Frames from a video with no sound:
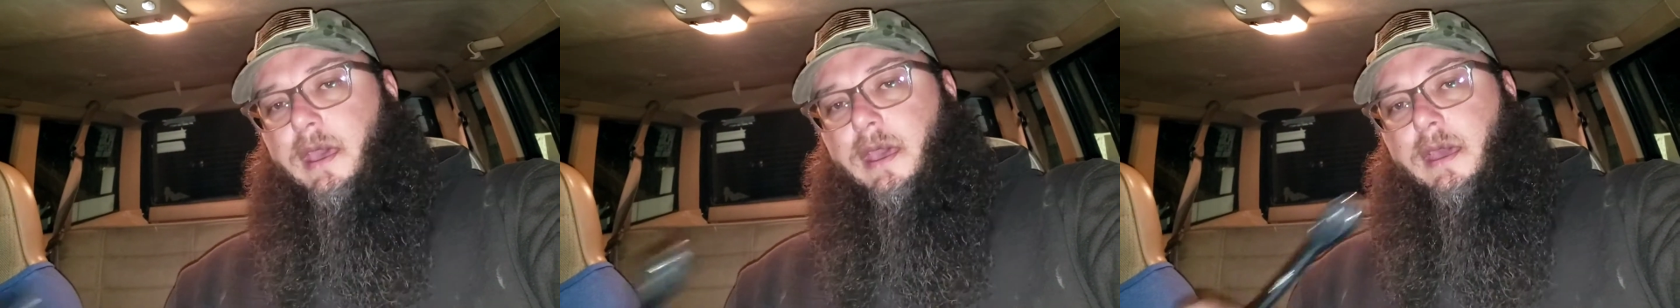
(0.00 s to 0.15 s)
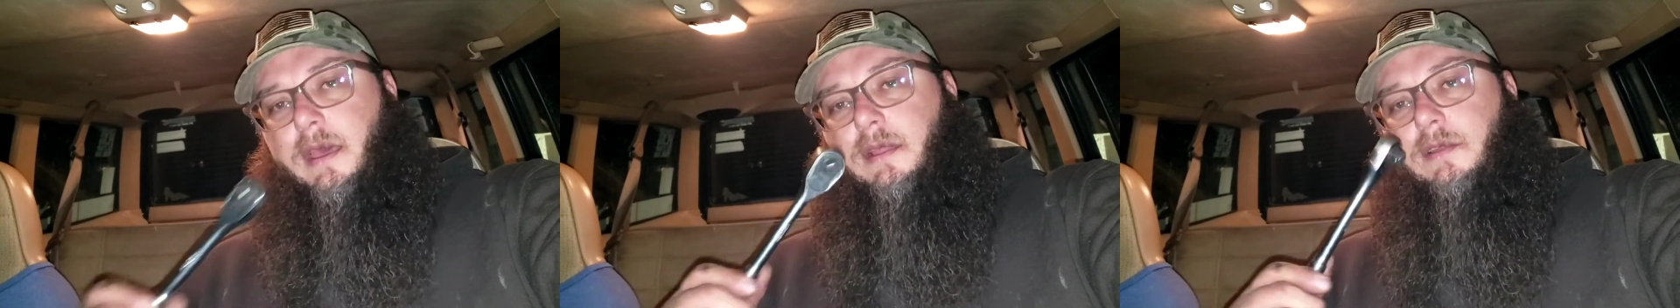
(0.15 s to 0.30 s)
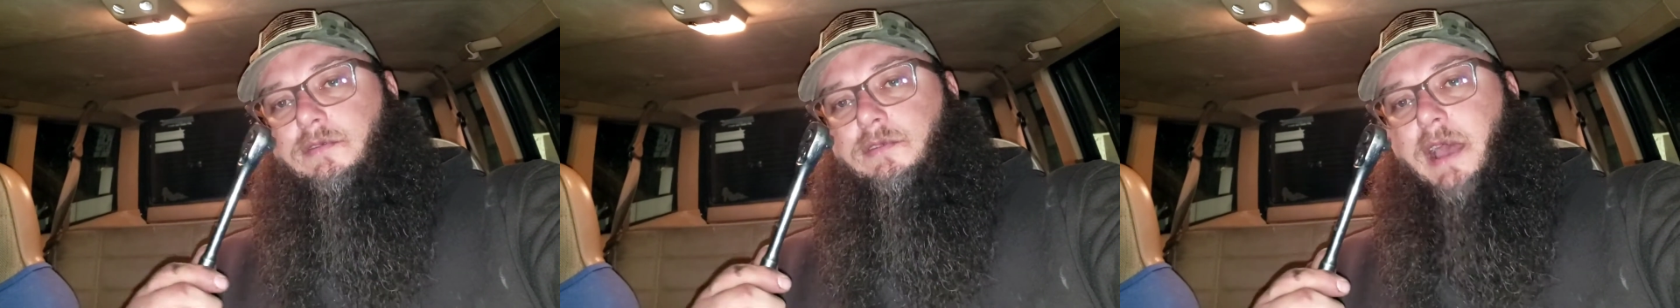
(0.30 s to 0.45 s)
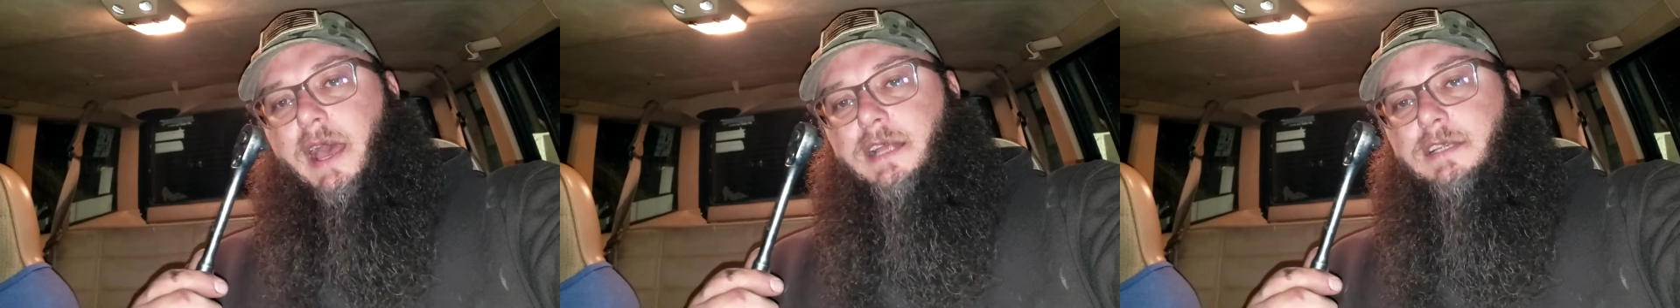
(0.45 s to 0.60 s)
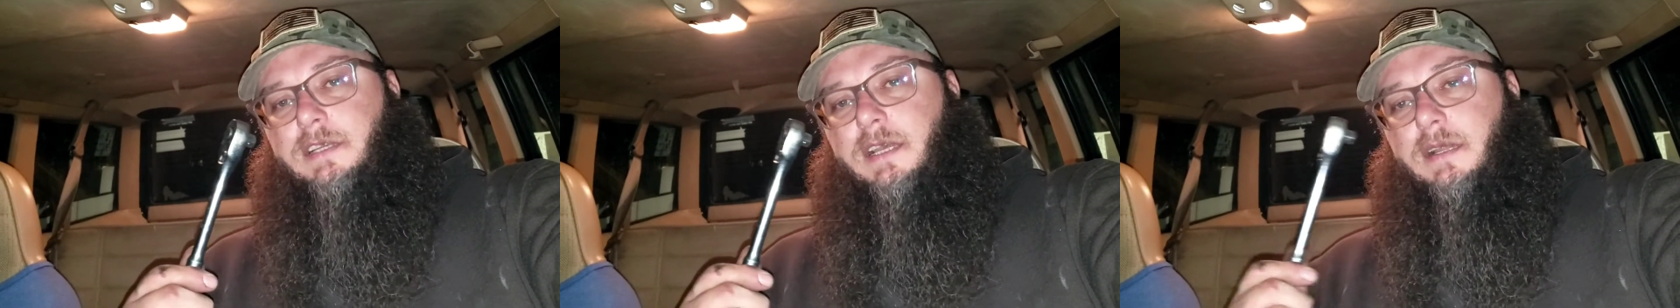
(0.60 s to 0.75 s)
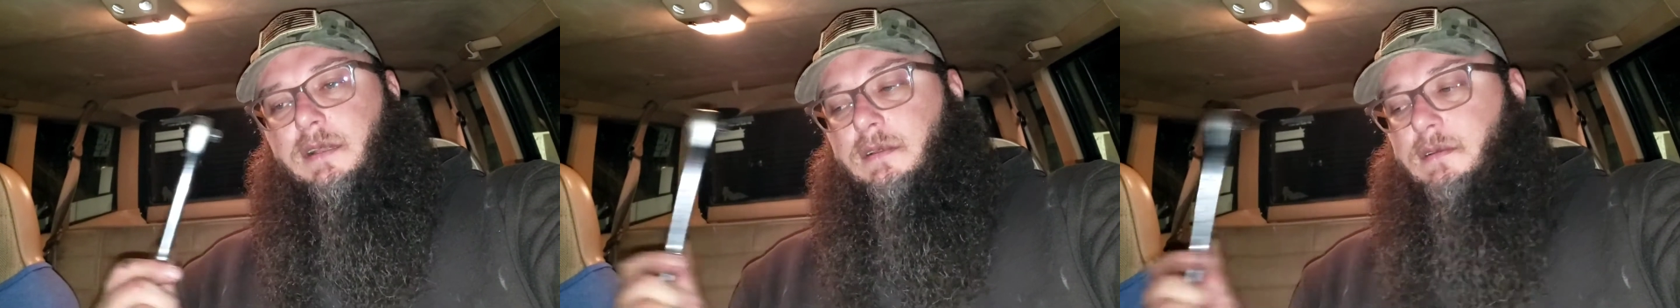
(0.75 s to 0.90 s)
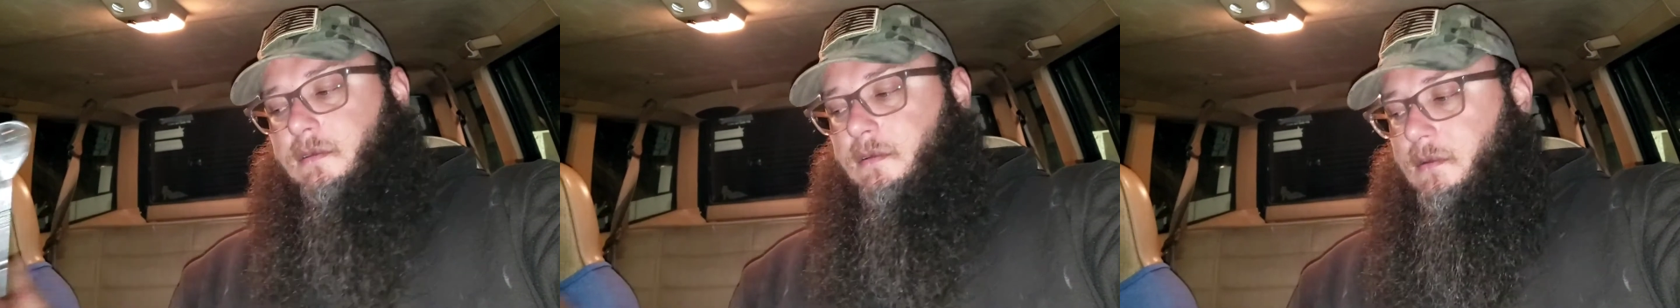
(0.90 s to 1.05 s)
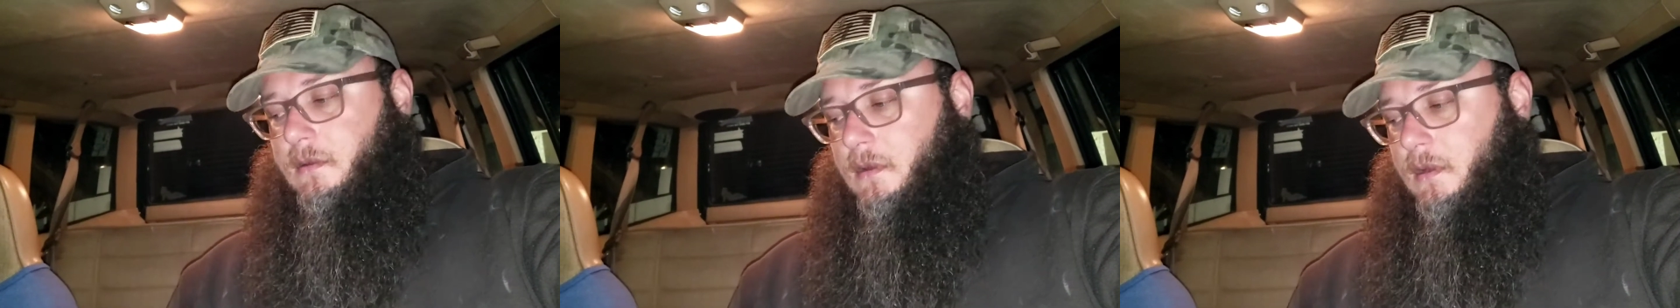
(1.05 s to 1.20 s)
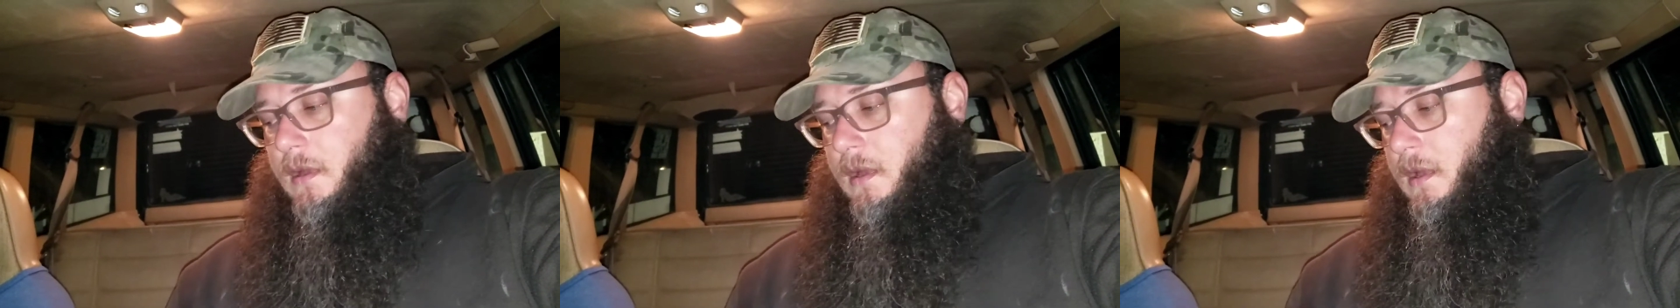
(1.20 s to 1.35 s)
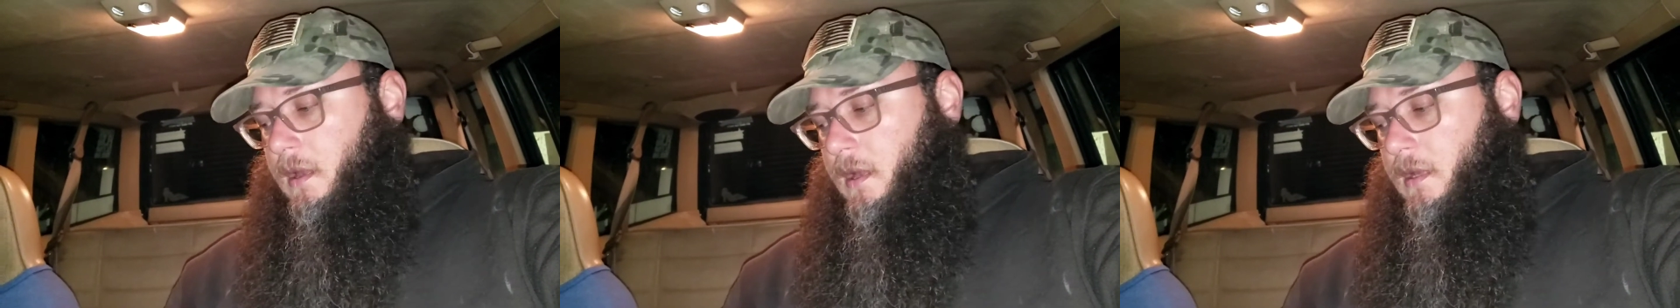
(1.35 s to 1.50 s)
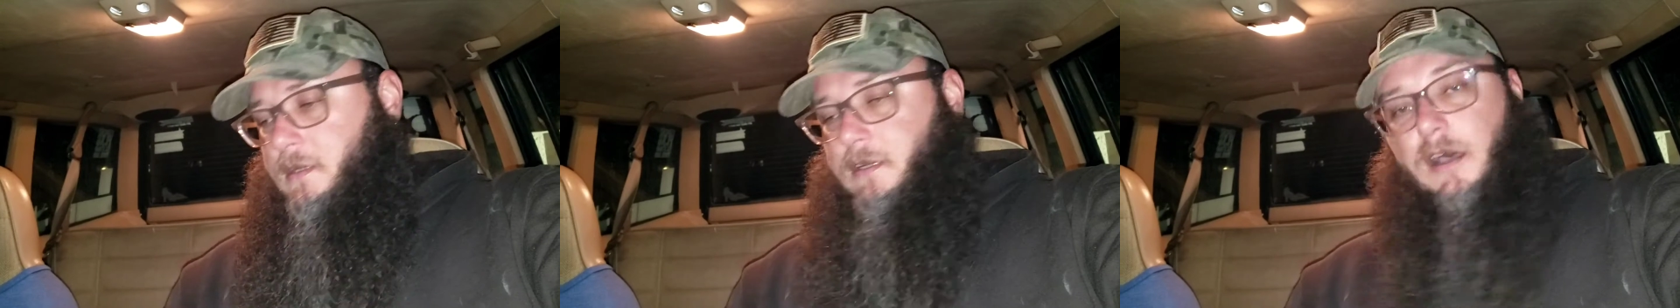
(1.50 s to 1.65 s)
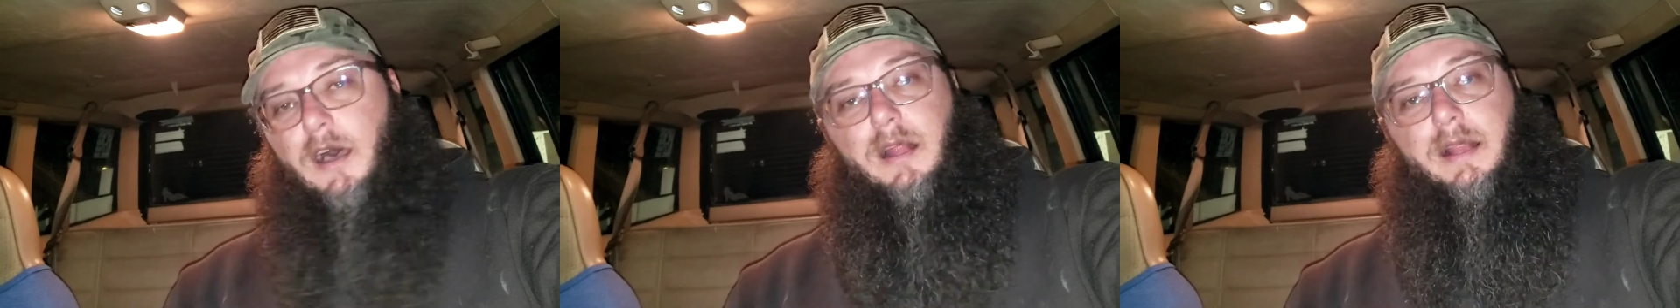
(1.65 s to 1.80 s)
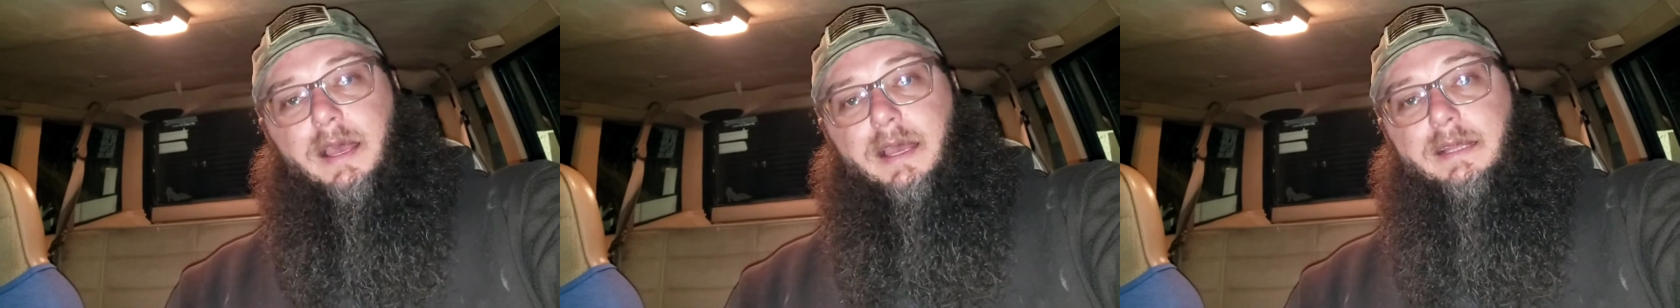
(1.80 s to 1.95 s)
and a ratchet. That's
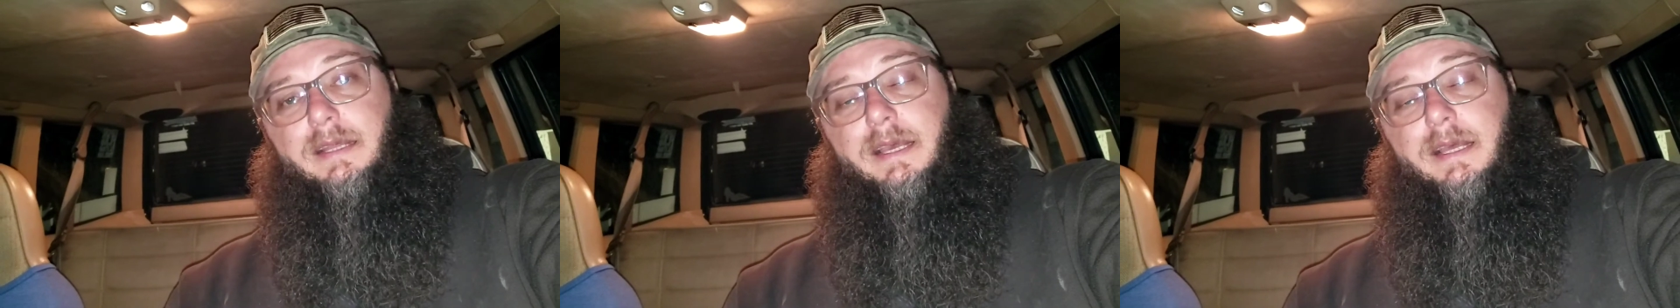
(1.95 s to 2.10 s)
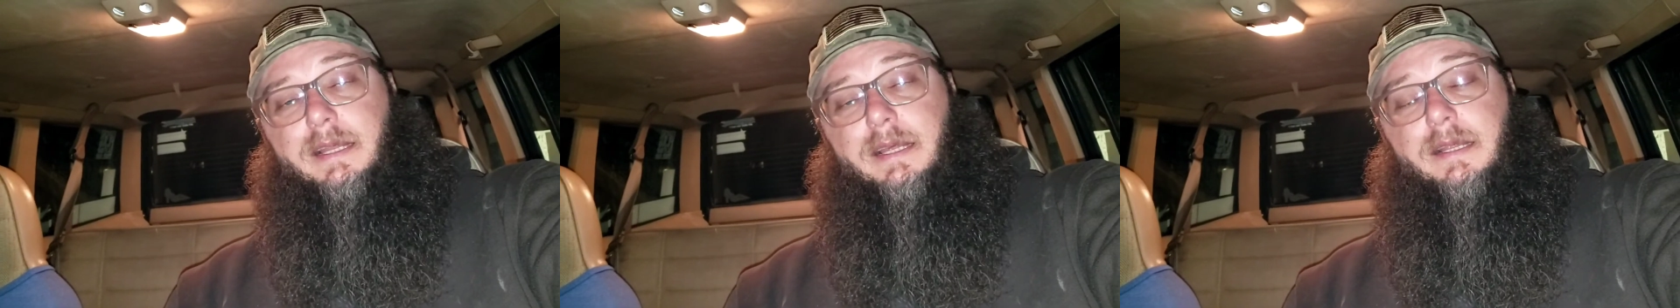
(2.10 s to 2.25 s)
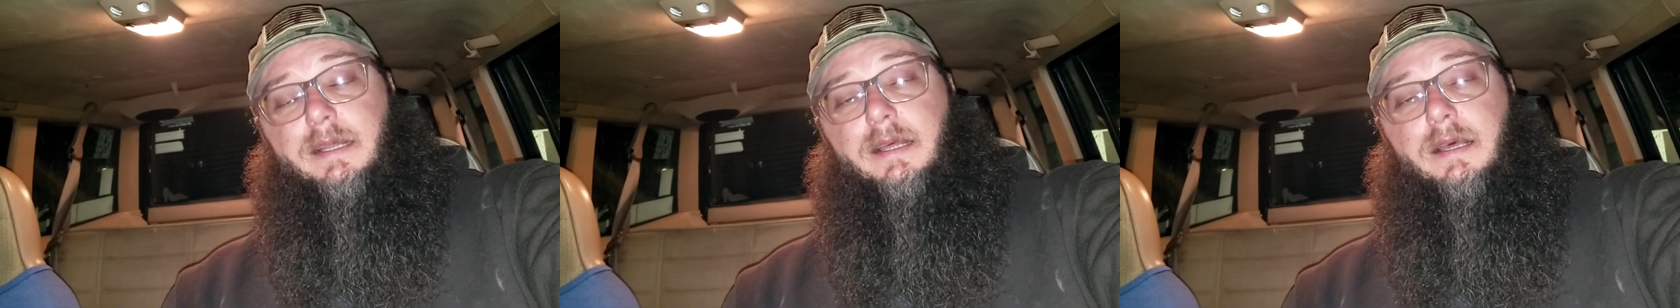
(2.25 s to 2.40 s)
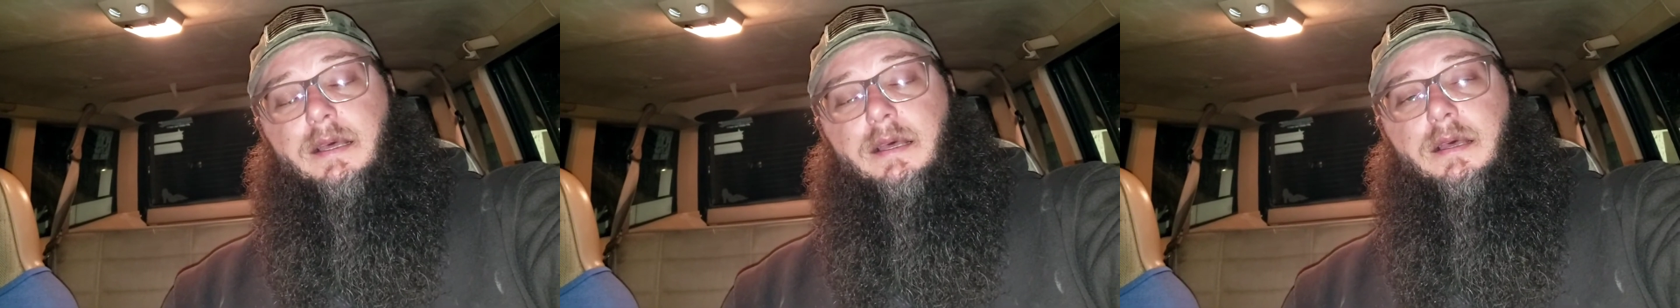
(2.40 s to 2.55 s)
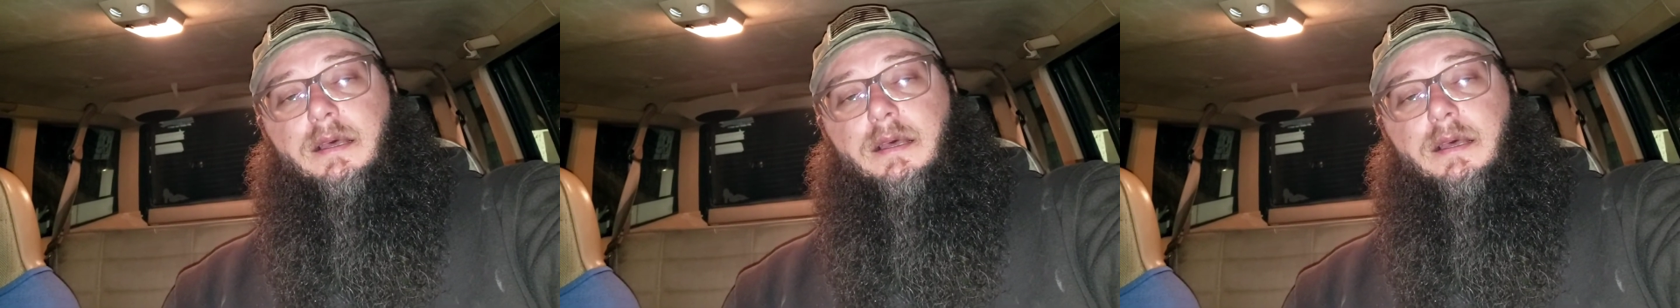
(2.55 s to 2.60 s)
all I needed.